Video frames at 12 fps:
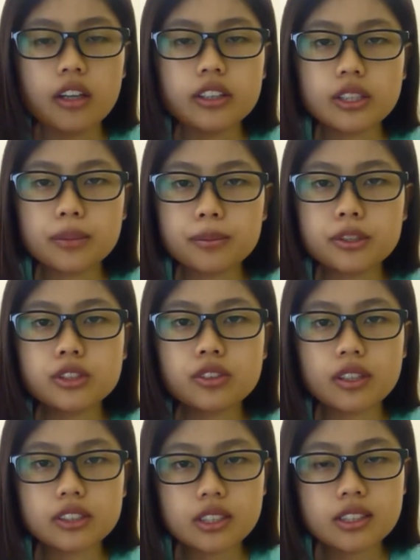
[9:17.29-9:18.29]
Timber
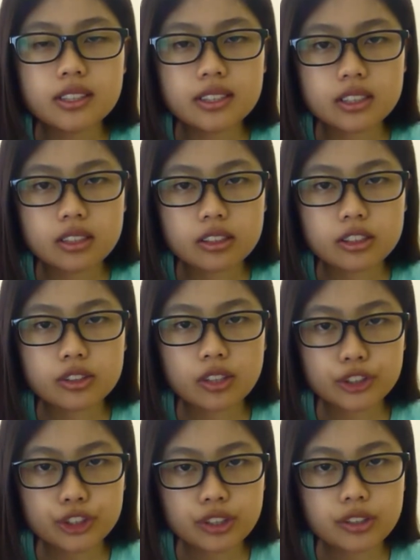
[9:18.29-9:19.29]
trussing is the
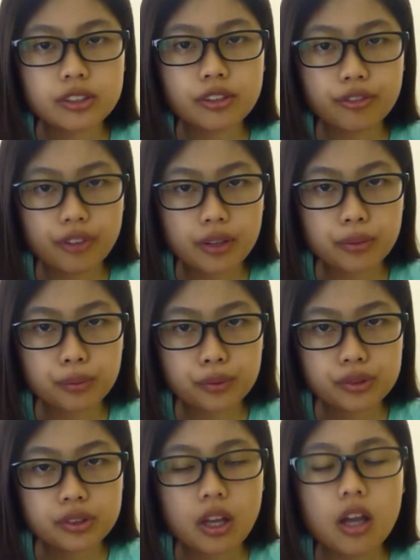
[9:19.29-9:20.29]
structural framework